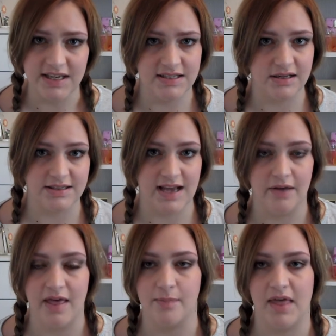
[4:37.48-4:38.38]
he's going to
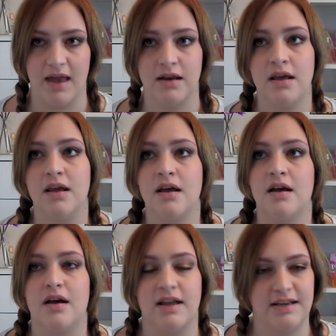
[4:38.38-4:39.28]
tell them then.
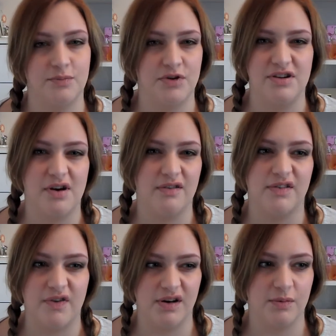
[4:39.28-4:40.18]
He didn't want to do it over
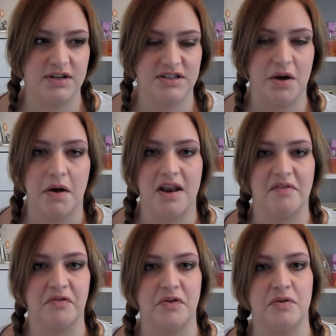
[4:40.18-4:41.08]
the phone, he wanted to go out and
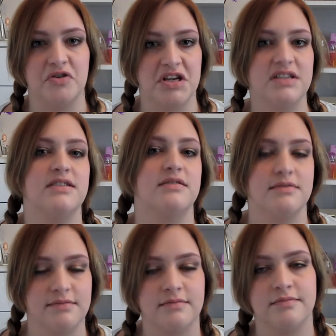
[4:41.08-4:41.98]
have a few drinks and
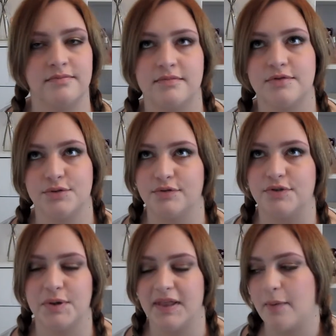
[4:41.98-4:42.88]
sort of
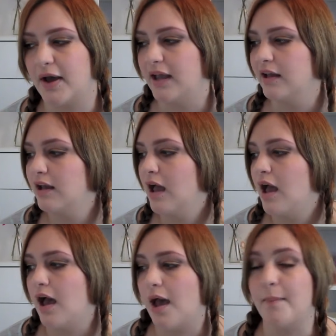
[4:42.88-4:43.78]
do it that way.
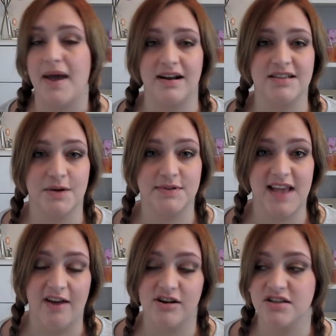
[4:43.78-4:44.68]
And I told
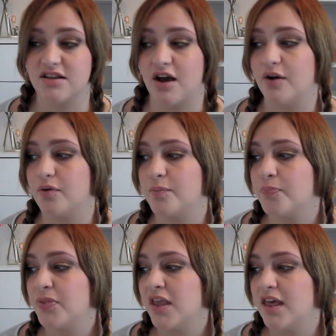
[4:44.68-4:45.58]
Sarah, so
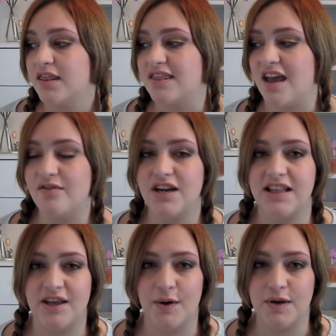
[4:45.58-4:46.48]
they're really
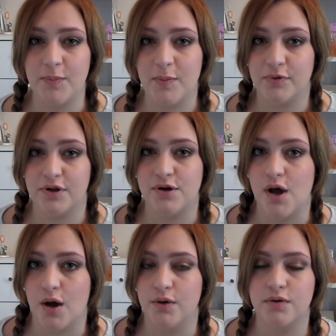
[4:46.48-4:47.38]
the only people that
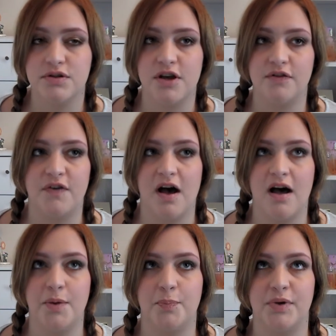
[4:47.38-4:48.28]
know so
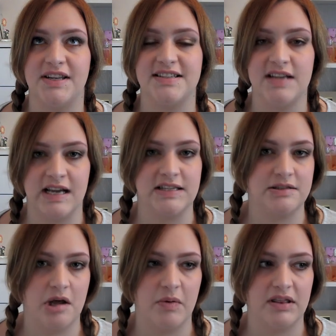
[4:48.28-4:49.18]
far, but it's nice
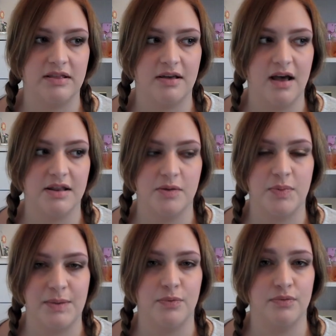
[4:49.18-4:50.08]
knowing that other
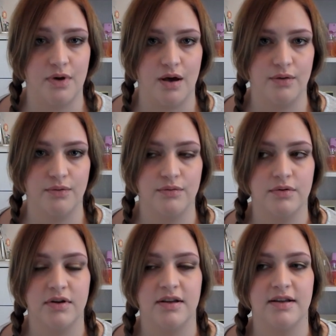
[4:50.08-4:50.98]
people know.
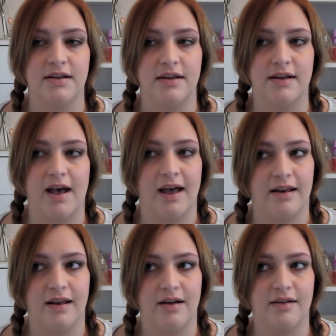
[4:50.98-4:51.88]

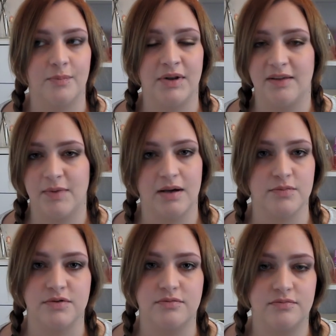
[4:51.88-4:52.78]
And believe me, I